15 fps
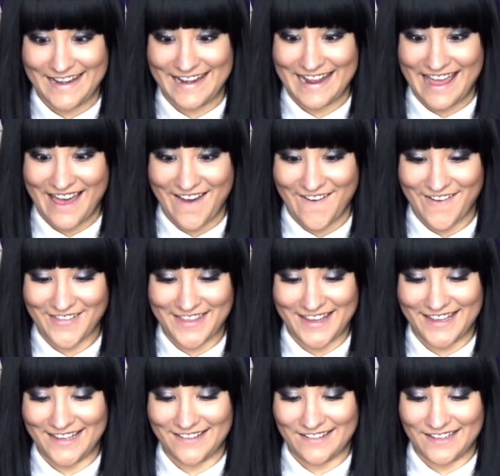Now
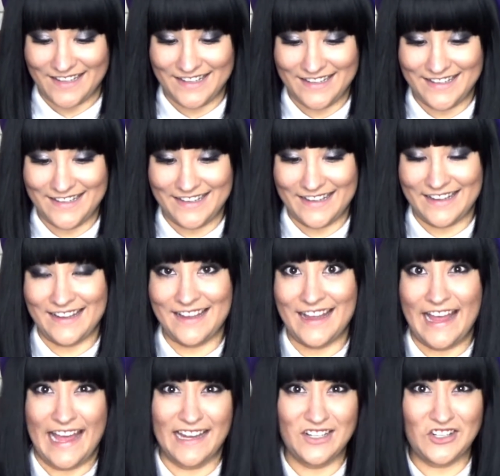then,
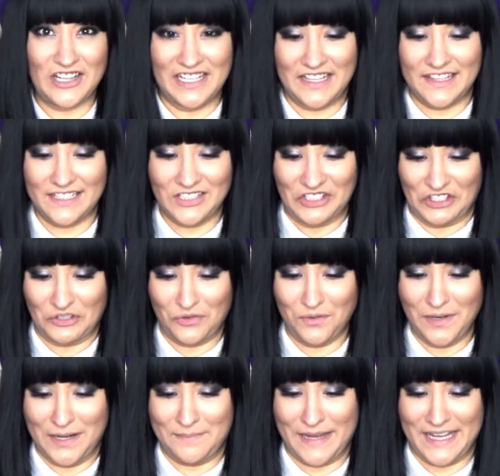actually this
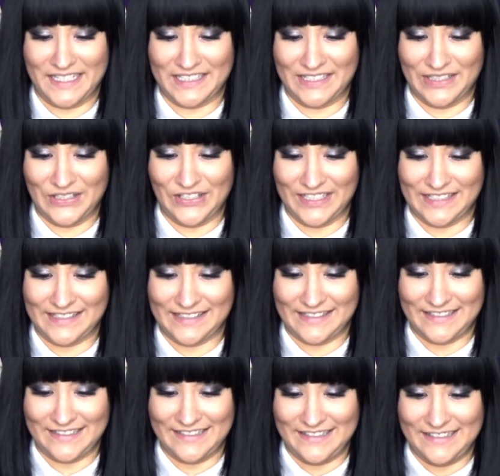jewelry box
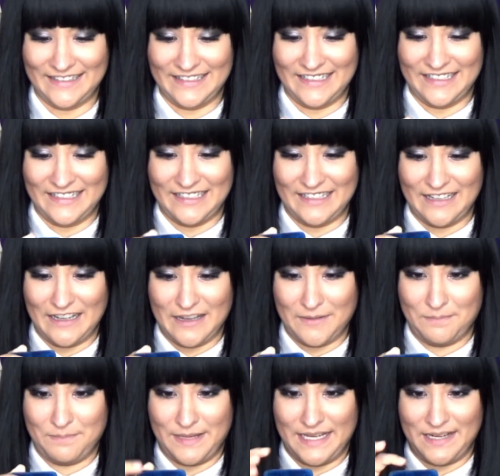looks a
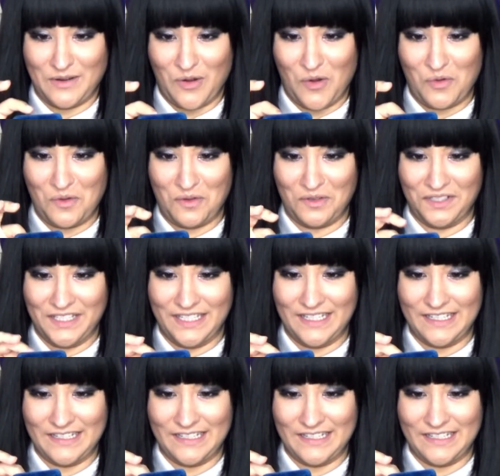bit old.